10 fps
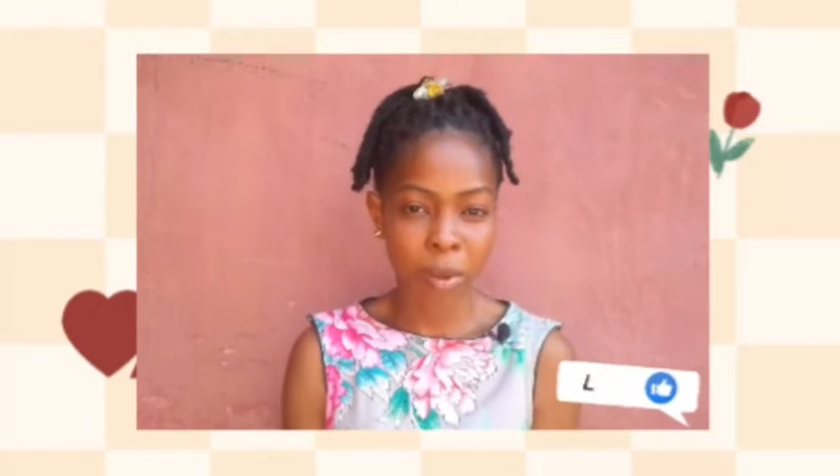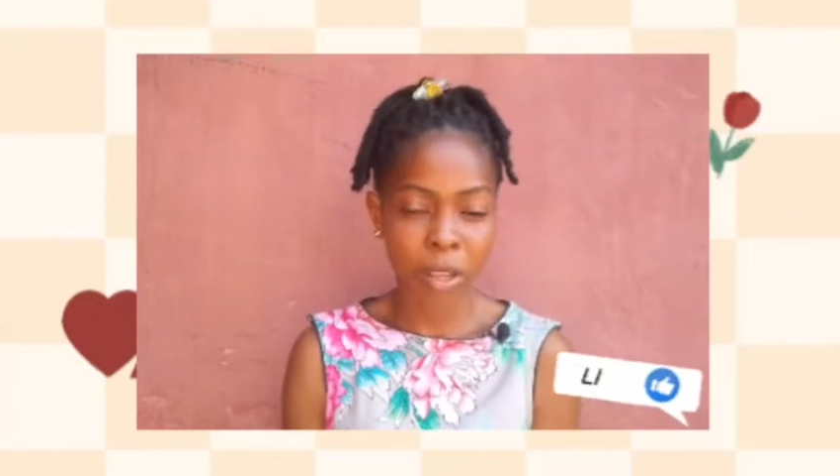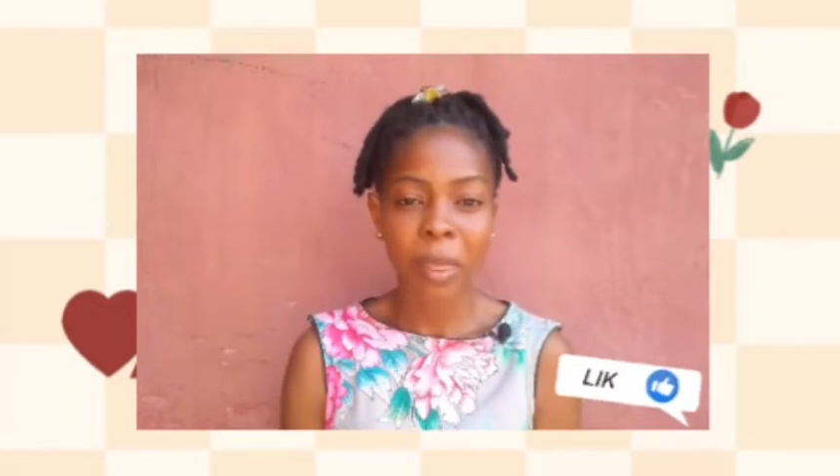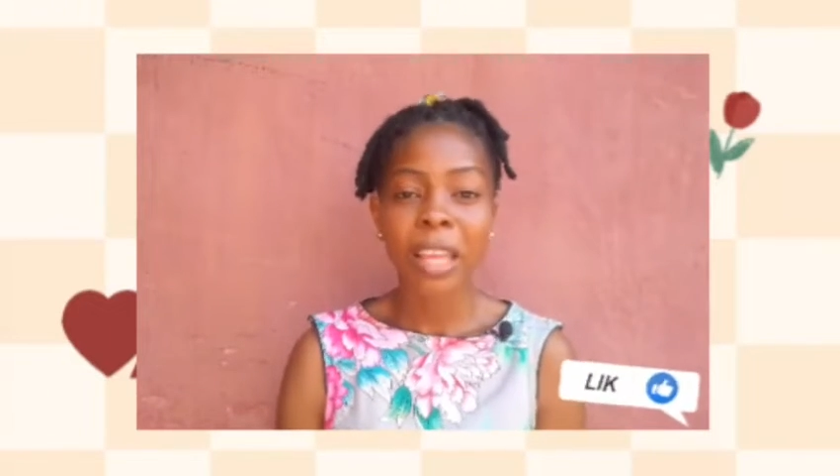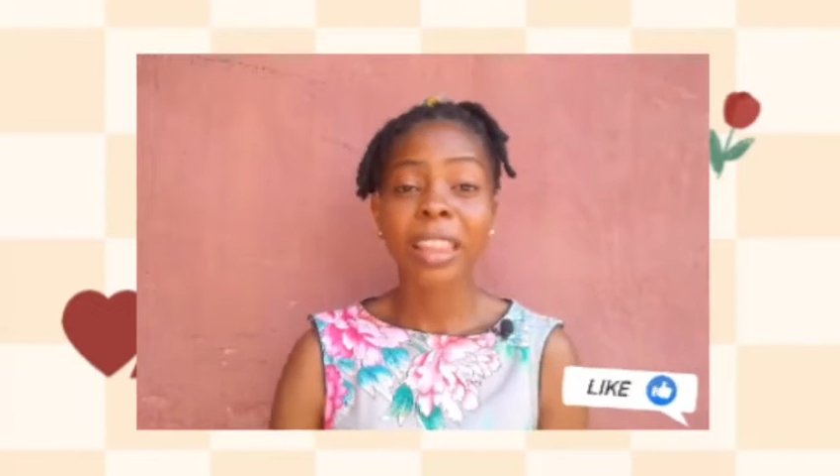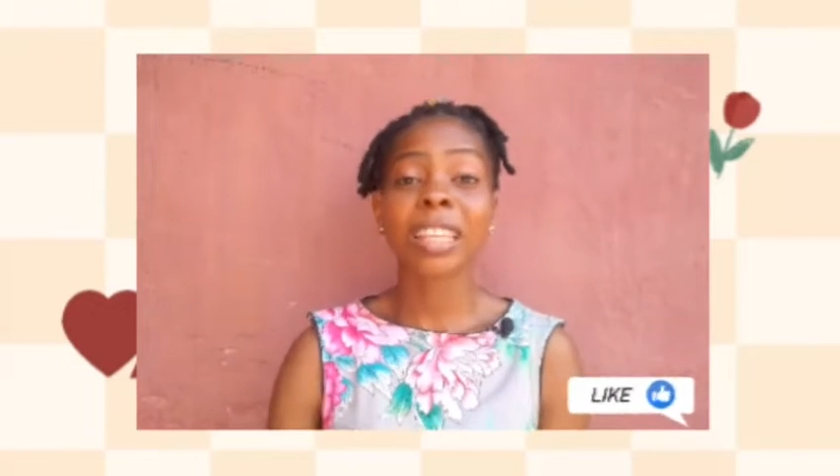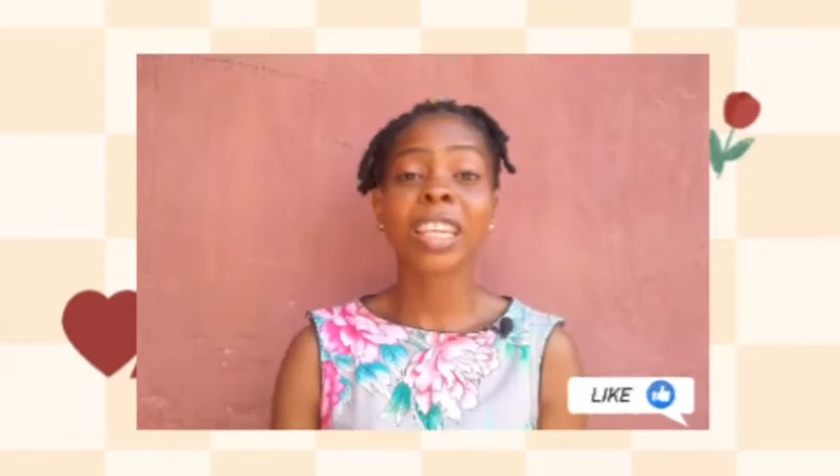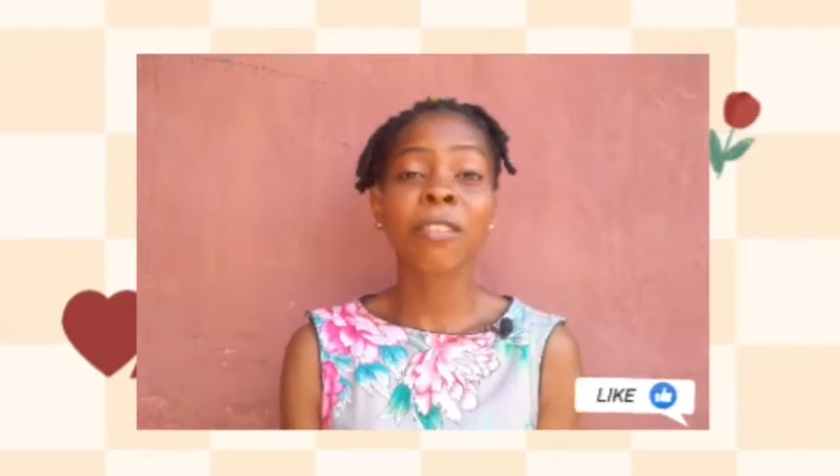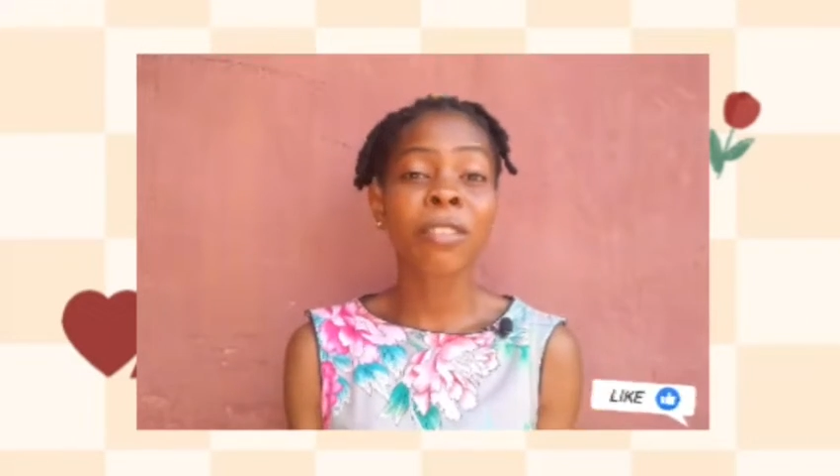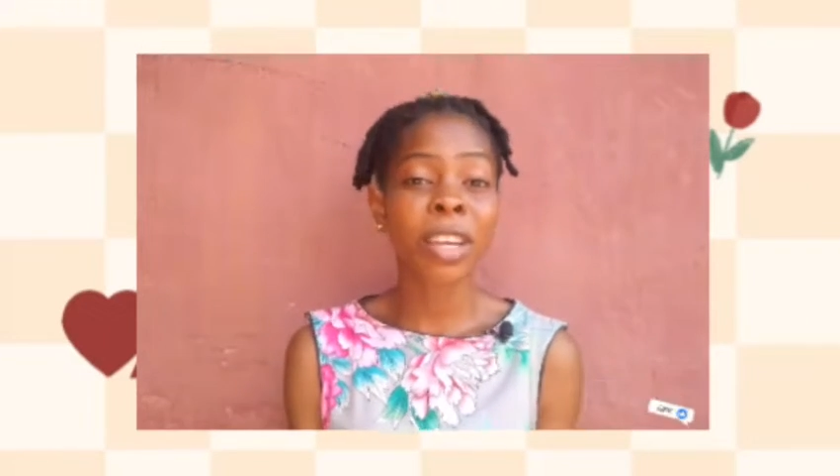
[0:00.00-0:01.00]
Then if you
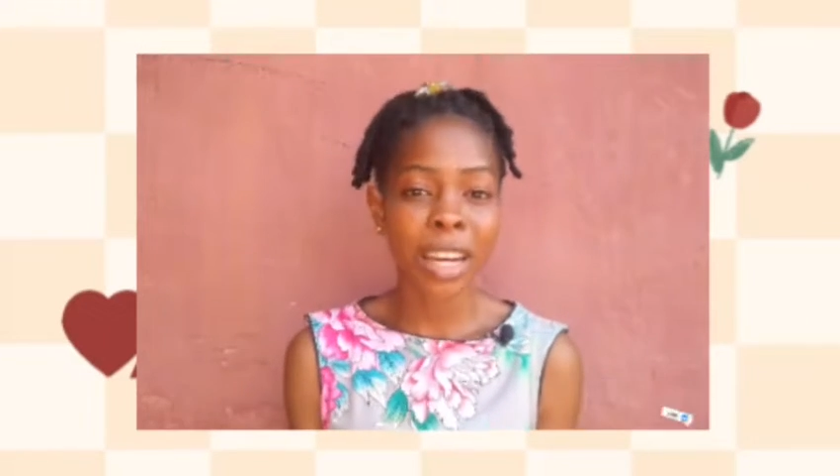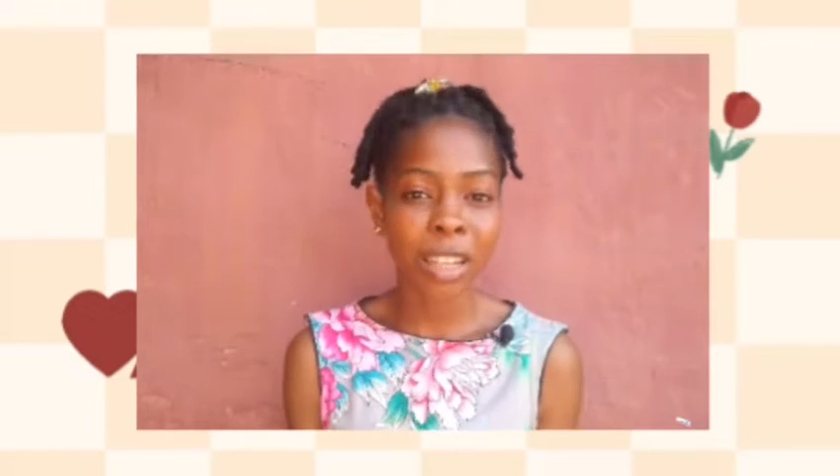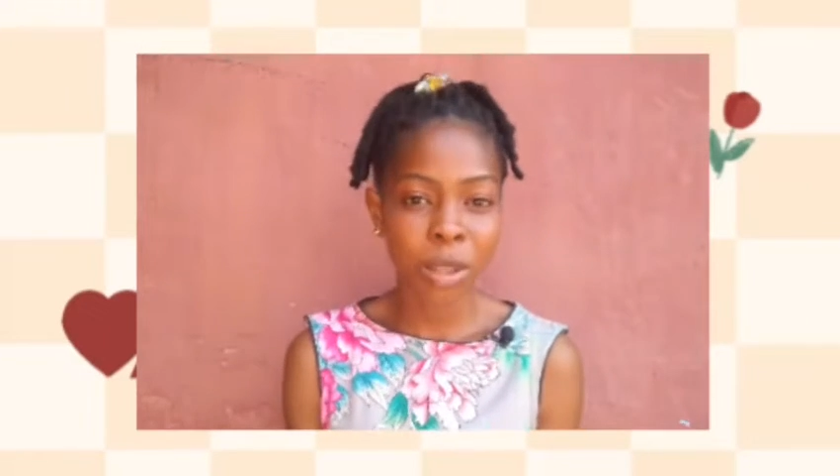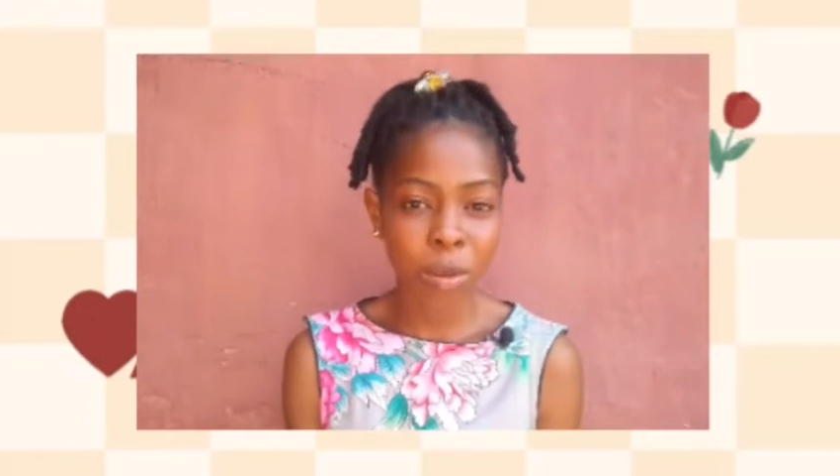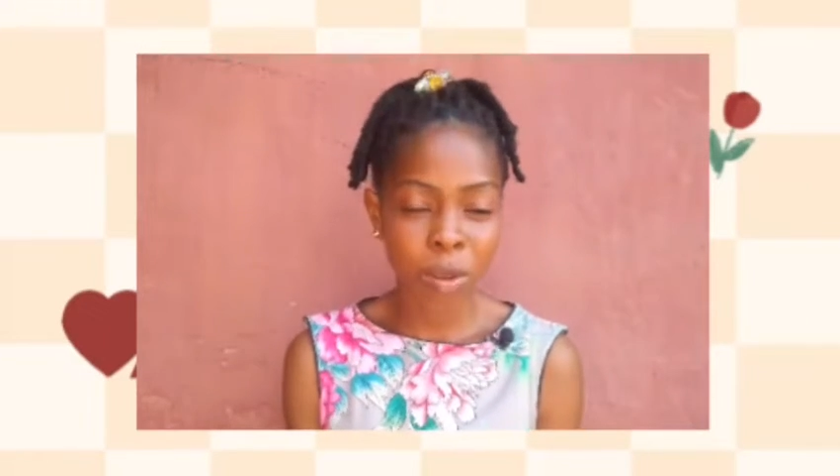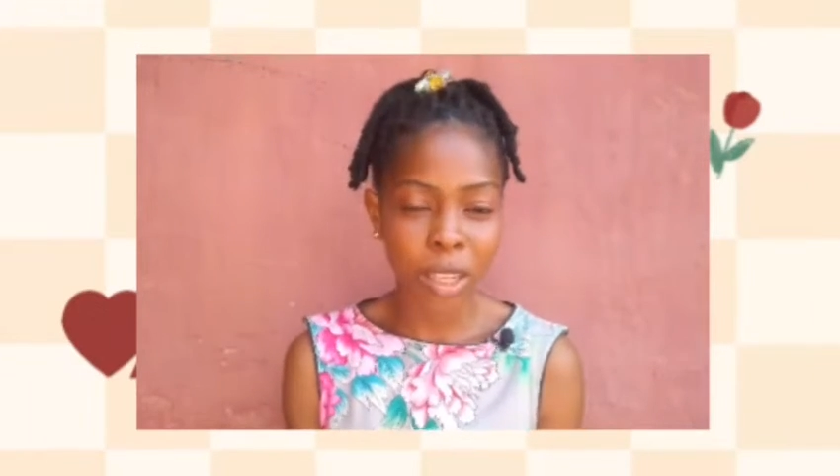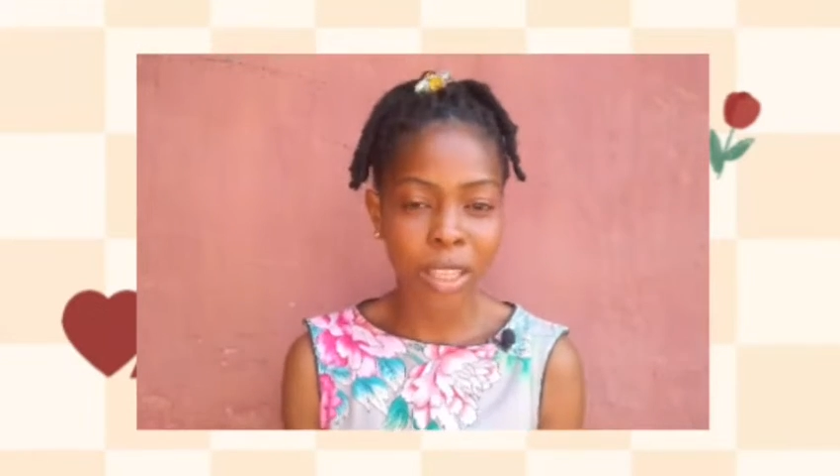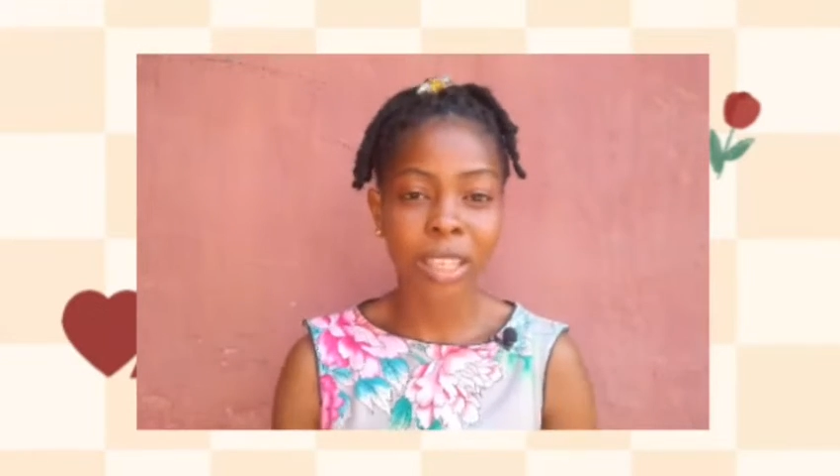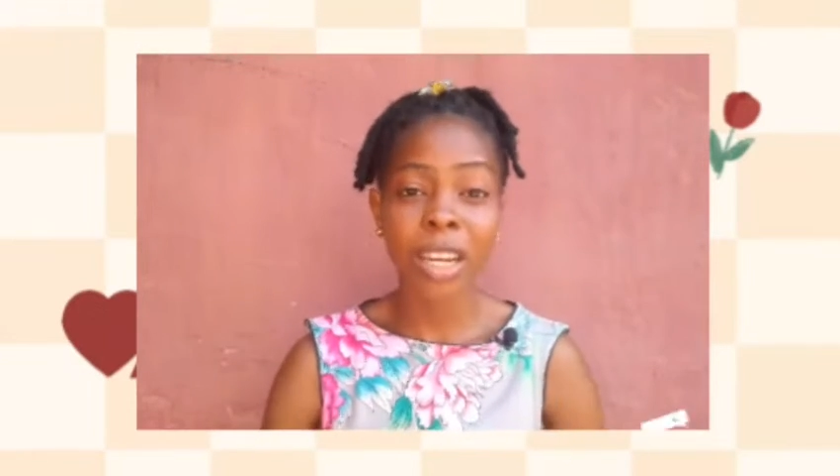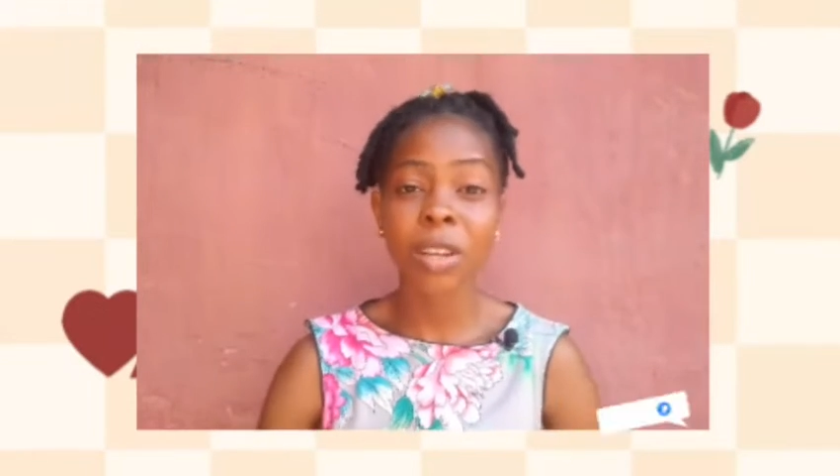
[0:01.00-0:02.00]
can't do it, then
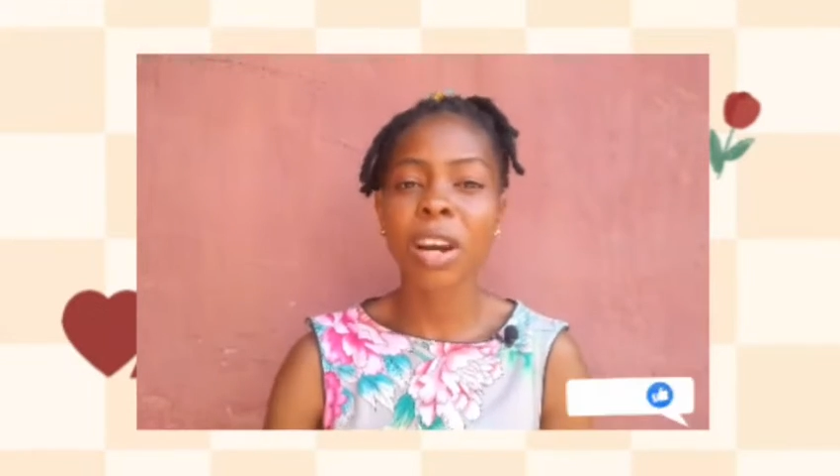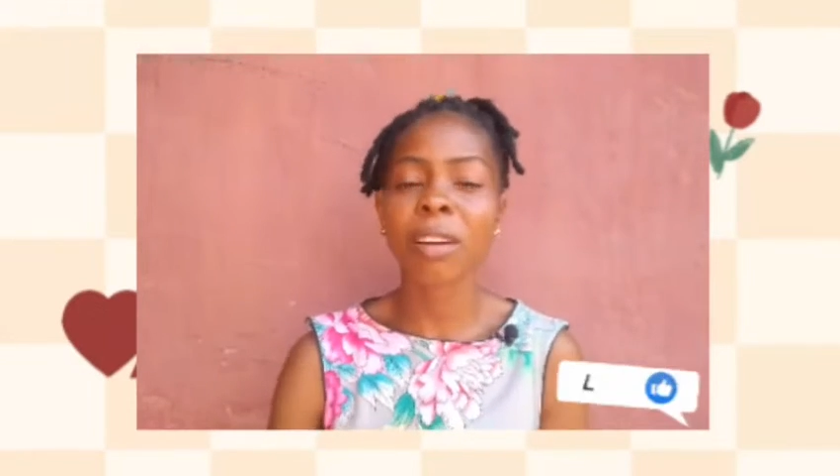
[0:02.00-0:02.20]
you have to